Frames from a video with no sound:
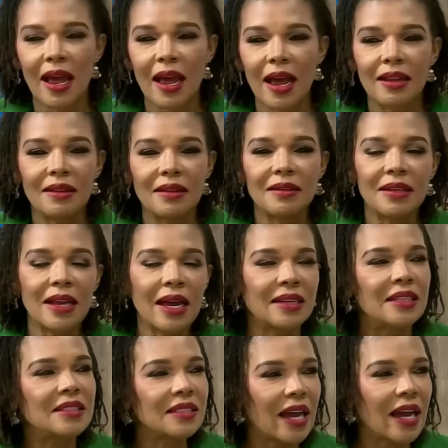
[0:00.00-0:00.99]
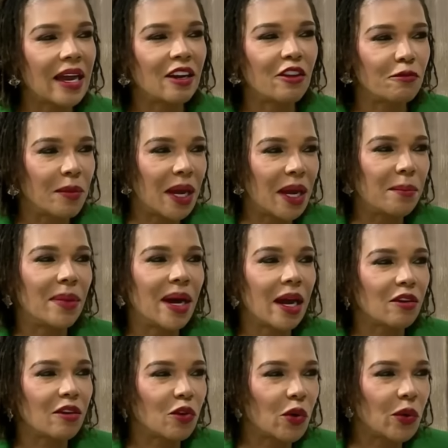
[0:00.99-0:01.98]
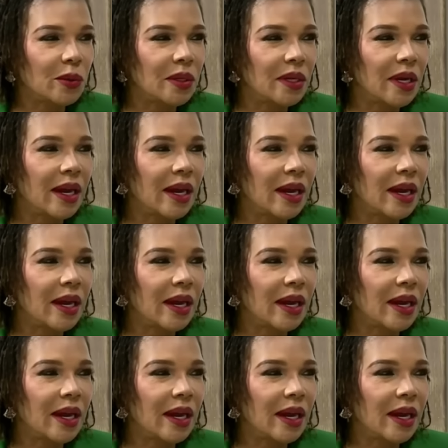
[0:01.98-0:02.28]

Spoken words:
And that is kind of my background.